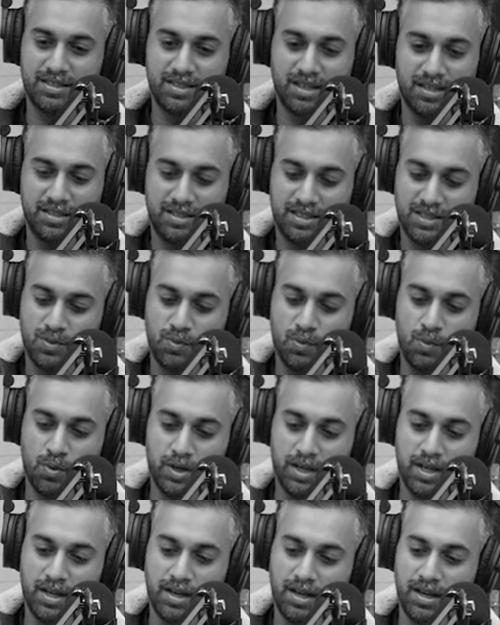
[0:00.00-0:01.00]
I started just
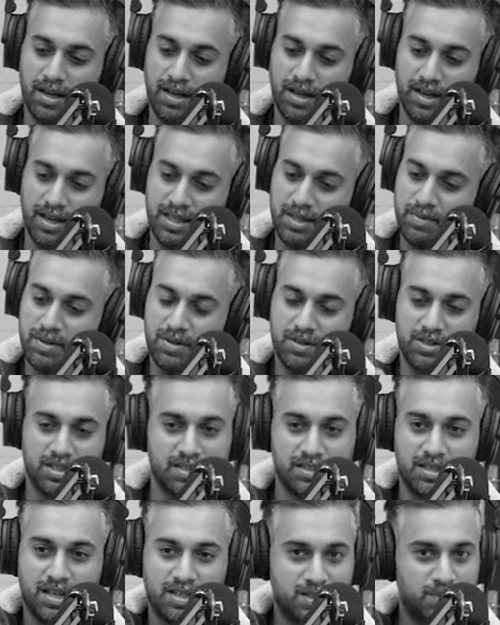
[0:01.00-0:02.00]
walking in the middle,
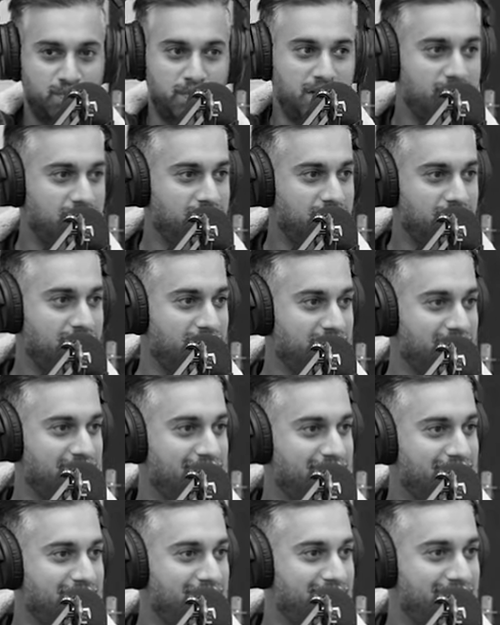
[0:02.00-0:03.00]
just start spinning
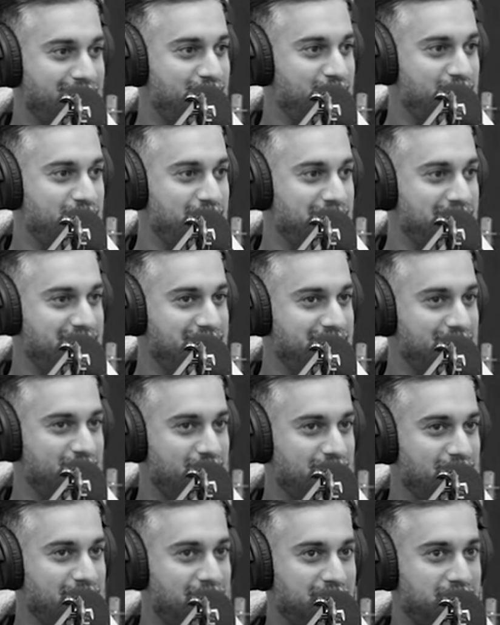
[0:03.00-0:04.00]
like a
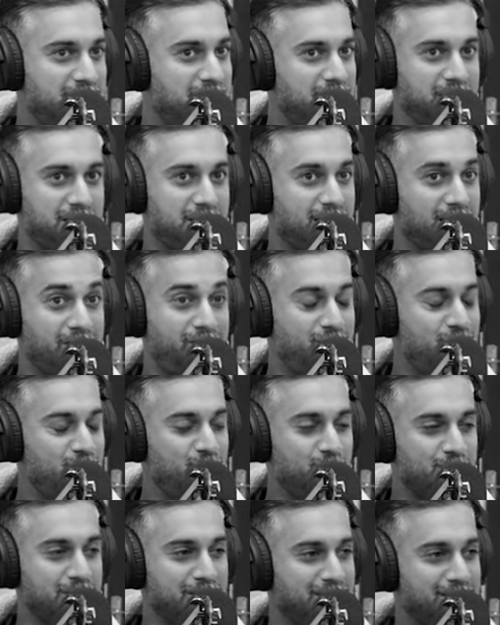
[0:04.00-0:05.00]
derivation and everything. And then
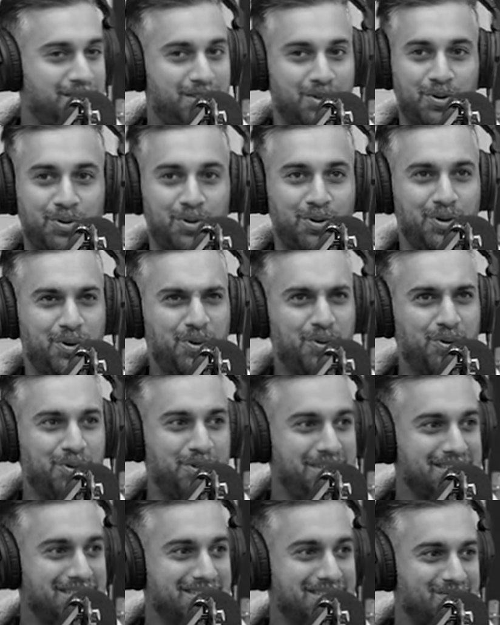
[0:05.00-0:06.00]
everyone, the whole
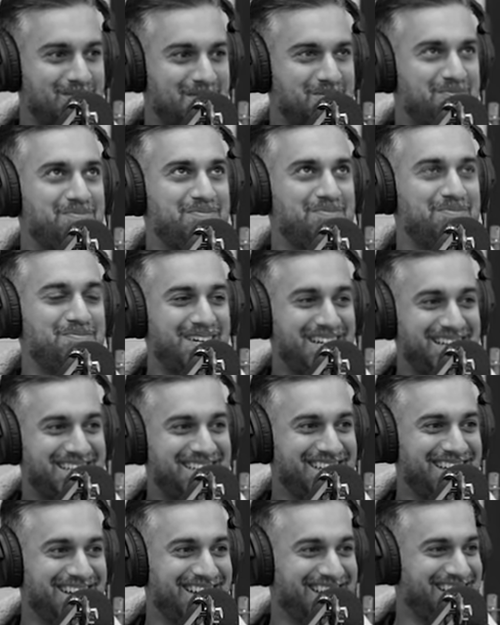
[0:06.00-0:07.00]
audience went
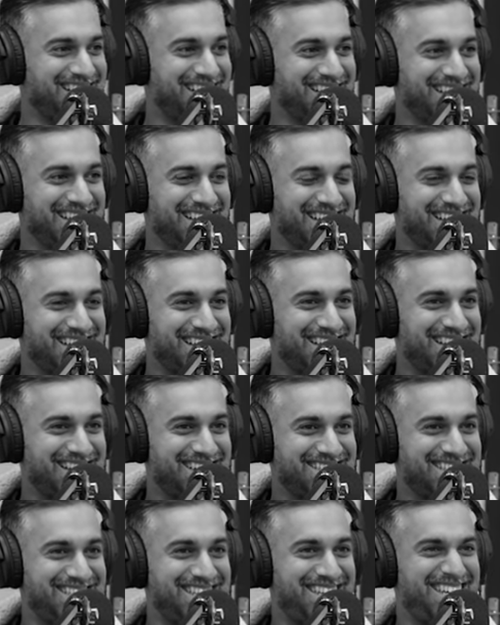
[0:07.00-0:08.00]
mad.
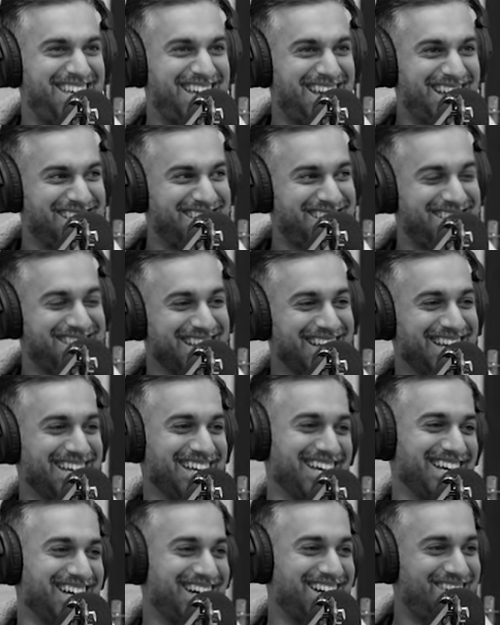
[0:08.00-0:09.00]
I said, yes,
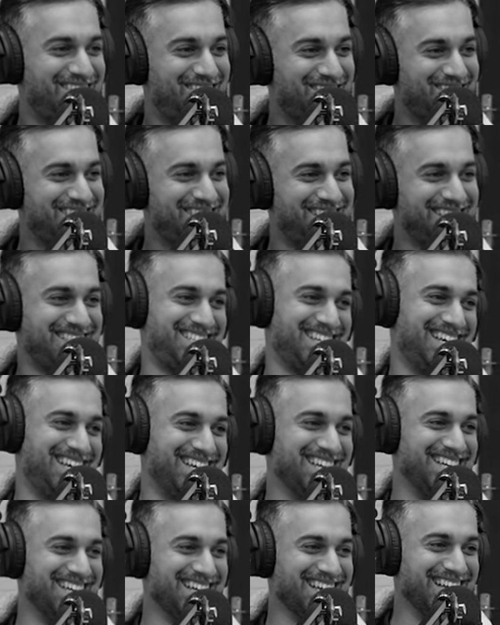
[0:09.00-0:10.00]
I got
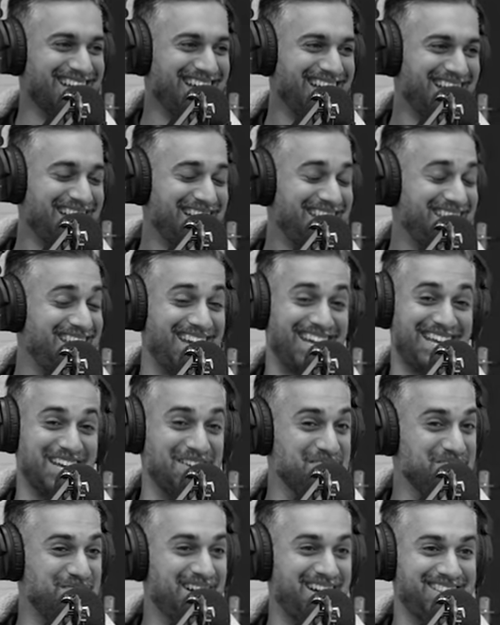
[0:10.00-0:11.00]
this. Yeah, I
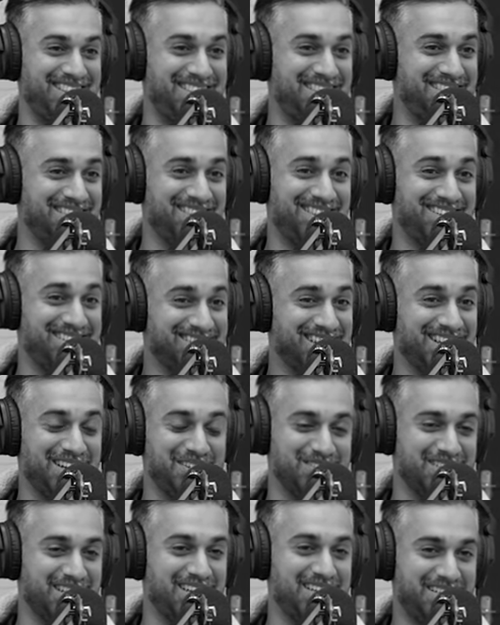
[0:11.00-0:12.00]
came back. The
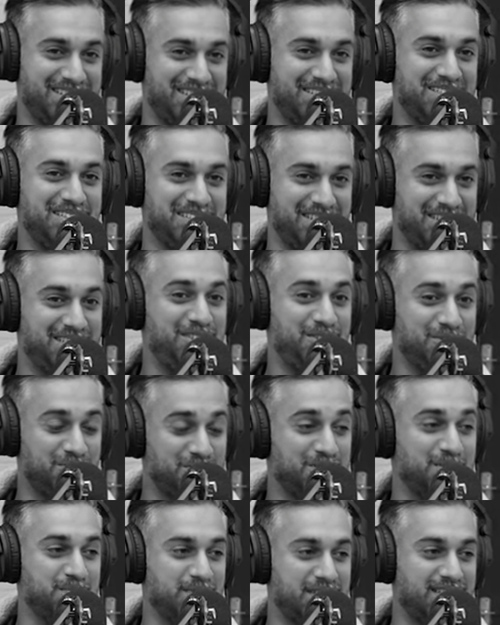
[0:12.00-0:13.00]
designer was like,
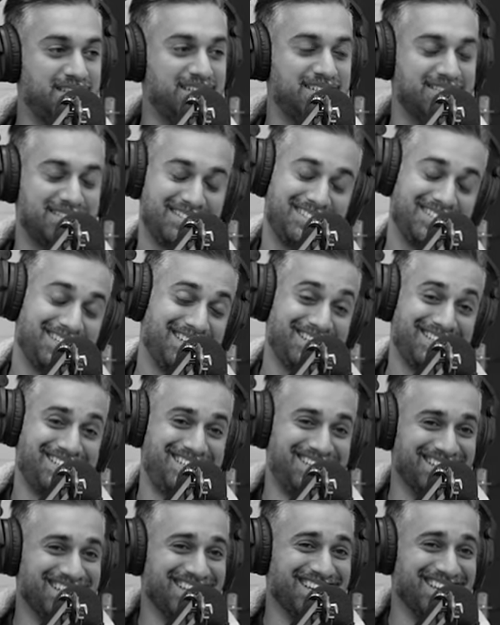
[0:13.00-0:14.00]
you're something. I said,
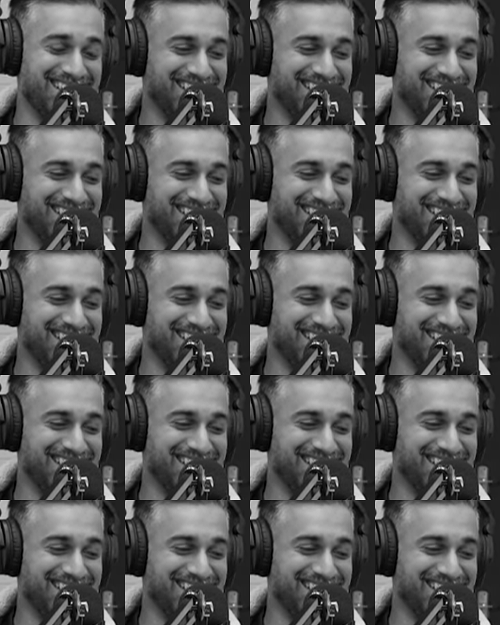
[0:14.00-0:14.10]
thanks.